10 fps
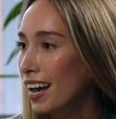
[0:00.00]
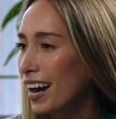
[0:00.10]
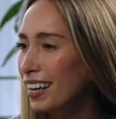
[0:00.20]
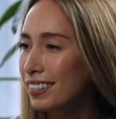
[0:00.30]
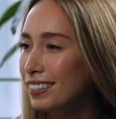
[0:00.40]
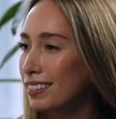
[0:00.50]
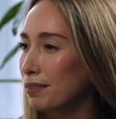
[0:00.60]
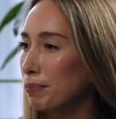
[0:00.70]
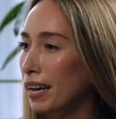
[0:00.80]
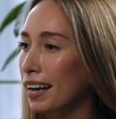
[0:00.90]
How does this
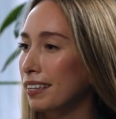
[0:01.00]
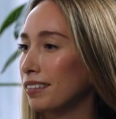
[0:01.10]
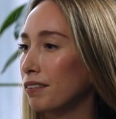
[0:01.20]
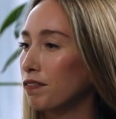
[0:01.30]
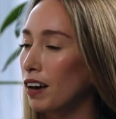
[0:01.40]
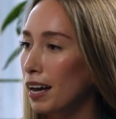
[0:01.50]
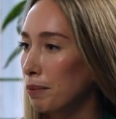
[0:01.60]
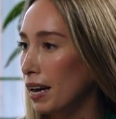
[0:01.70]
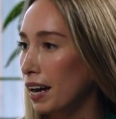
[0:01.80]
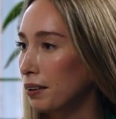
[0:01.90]
impact the
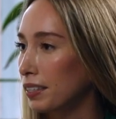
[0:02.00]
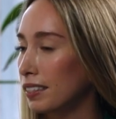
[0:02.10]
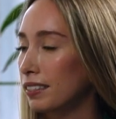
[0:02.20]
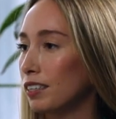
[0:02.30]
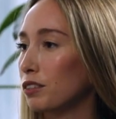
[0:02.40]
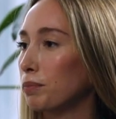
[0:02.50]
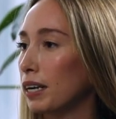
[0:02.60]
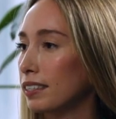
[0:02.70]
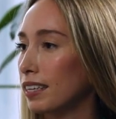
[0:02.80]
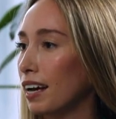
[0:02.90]
firepower that central
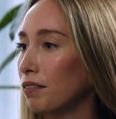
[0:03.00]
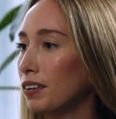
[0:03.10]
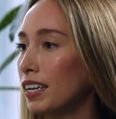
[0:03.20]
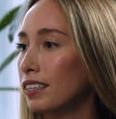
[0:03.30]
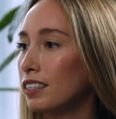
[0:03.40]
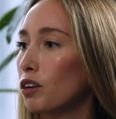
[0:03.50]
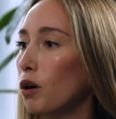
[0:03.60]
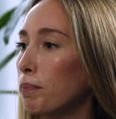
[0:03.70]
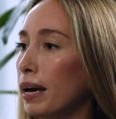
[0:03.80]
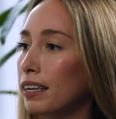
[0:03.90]
banks have to
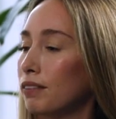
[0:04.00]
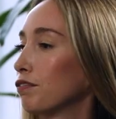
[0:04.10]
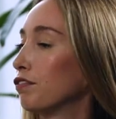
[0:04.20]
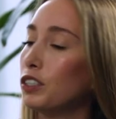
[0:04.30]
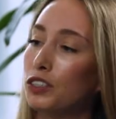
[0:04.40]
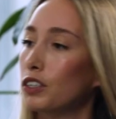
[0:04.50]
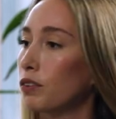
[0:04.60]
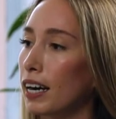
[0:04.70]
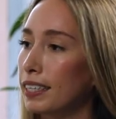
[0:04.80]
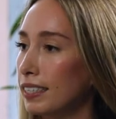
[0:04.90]
combat future
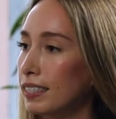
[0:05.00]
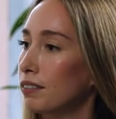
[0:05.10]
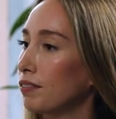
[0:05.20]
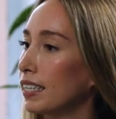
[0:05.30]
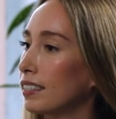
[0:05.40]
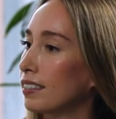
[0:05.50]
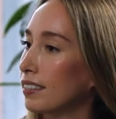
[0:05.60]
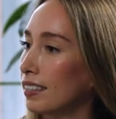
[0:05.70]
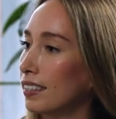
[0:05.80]
crises events?